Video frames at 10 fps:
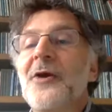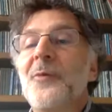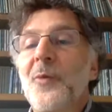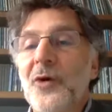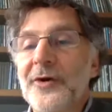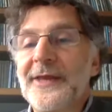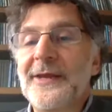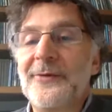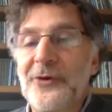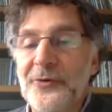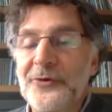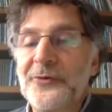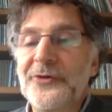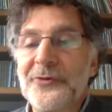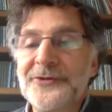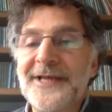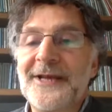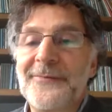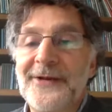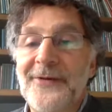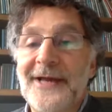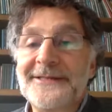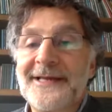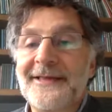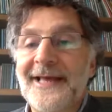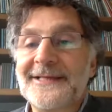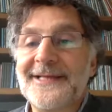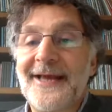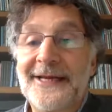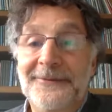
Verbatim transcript: were the, you to lose that amino acid at that site.